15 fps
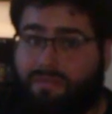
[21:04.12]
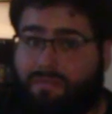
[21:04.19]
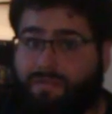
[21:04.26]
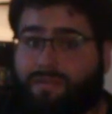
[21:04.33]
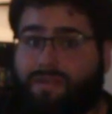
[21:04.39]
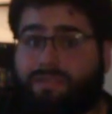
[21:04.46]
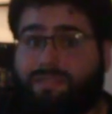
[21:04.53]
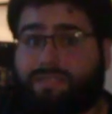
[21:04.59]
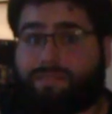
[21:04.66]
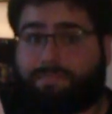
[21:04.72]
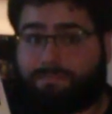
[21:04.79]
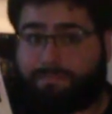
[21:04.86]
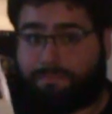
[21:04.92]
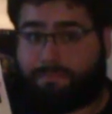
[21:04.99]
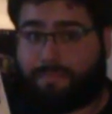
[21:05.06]
universe,
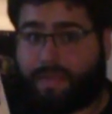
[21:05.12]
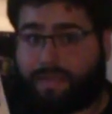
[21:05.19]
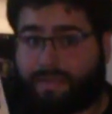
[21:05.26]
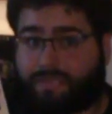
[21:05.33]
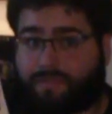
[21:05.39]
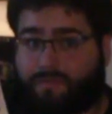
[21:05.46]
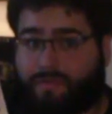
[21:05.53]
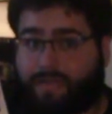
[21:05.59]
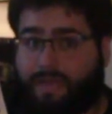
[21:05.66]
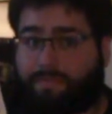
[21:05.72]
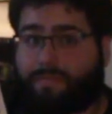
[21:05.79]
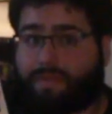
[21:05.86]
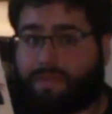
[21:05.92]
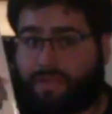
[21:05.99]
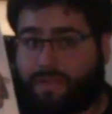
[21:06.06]
pick this one
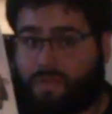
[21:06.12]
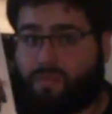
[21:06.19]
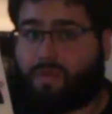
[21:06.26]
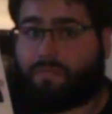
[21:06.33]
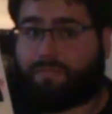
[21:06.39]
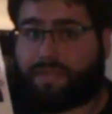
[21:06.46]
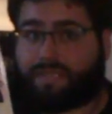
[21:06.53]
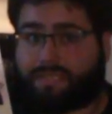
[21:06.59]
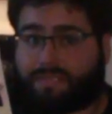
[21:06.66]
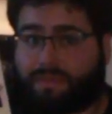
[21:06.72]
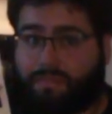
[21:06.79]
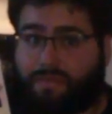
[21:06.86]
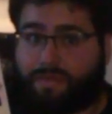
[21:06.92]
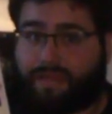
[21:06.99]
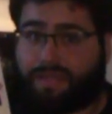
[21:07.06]
up. You won't be
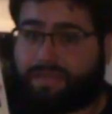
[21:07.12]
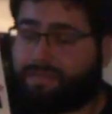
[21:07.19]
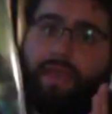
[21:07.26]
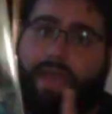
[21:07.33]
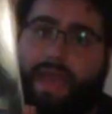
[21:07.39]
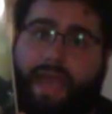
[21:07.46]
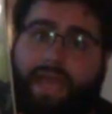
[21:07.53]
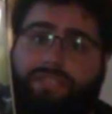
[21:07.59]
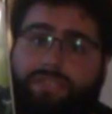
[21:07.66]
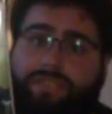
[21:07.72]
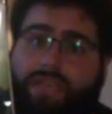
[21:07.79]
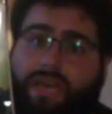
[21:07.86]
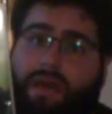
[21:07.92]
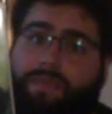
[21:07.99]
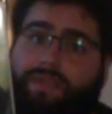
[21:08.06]
disappointed. Action
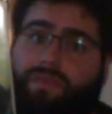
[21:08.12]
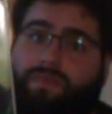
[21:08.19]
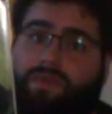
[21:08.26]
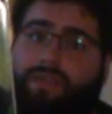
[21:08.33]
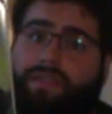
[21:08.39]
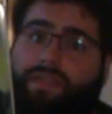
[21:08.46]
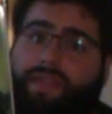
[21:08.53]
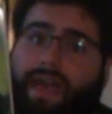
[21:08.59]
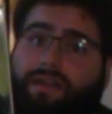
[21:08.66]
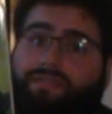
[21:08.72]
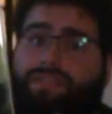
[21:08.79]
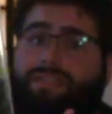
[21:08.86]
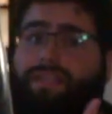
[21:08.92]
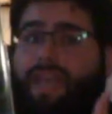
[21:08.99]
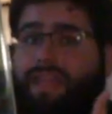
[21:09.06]
Comics
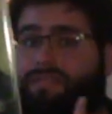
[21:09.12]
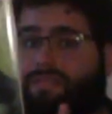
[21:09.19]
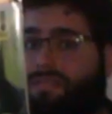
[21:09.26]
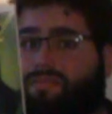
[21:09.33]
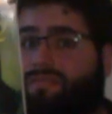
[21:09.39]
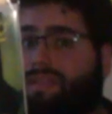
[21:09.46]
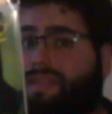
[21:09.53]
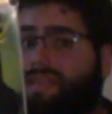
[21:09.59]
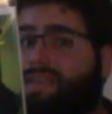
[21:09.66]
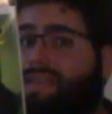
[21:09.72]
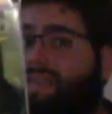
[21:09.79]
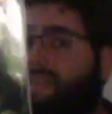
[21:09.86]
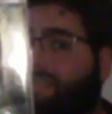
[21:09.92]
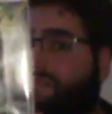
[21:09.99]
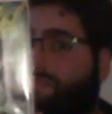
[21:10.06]
1003
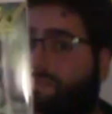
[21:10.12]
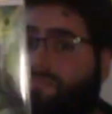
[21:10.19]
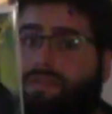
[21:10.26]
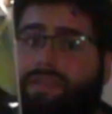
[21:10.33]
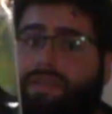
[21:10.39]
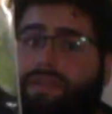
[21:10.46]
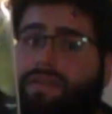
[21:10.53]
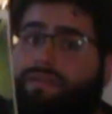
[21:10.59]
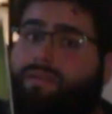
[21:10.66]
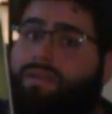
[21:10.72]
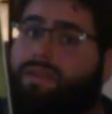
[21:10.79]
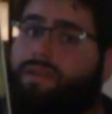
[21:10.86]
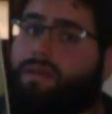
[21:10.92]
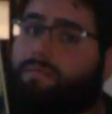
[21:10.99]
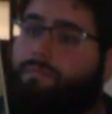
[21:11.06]
is pretty good.
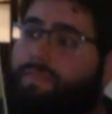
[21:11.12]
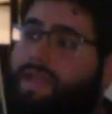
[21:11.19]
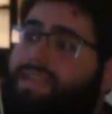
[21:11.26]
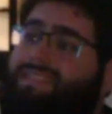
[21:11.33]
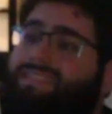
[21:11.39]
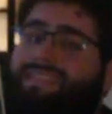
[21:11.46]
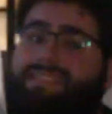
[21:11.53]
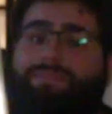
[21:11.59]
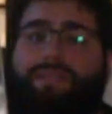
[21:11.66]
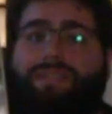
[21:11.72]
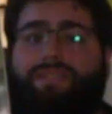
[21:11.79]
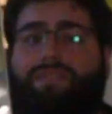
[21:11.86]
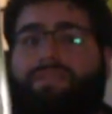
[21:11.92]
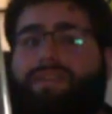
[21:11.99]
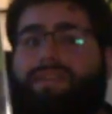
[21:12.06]
Bendis has
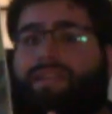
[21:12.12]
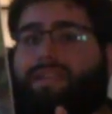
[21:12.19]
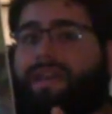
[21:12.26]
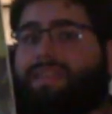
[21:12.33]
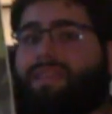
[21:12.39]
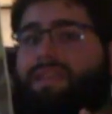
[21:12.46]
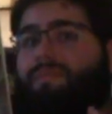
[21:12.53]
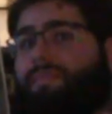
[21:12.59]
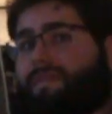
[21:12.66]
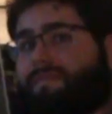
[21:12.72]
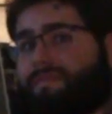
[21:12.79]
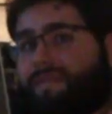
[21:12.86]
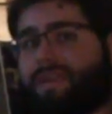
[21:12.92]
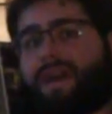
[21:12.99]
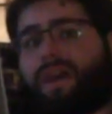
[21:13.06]
been doing nothing but
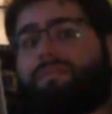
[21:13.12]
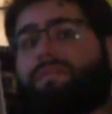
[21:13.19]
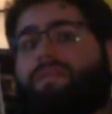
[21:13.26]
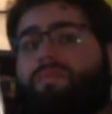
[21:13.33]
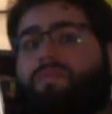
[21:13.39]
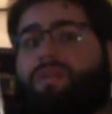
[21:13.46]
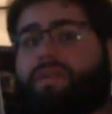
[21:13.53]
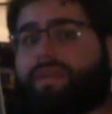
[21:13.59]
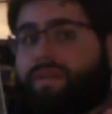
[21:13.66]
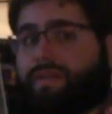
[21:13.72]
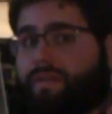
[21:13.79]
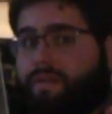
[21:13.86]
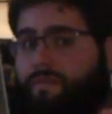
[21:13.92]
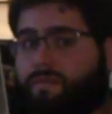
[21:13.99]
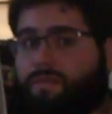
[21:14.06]
phenomenal work
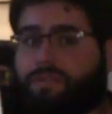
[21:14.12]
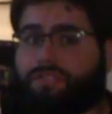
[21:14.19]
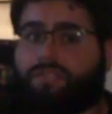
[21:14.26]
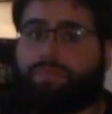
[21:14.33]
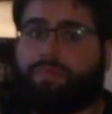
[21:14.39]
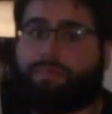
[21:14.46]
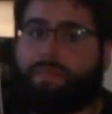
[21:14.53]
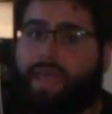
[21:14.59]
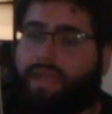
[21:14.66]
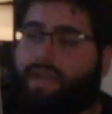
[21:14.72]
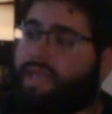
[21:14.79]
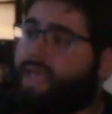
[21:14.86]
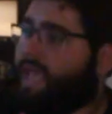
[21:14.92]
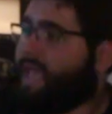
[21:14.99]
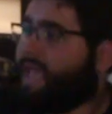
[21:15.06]
for Superman,
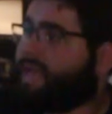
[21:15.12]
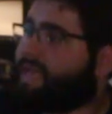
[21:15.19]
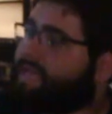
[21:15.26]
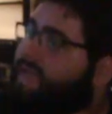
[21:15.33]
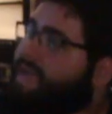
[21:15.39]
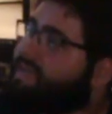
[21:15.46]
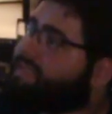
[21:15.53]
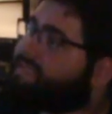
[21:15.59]
and I gotta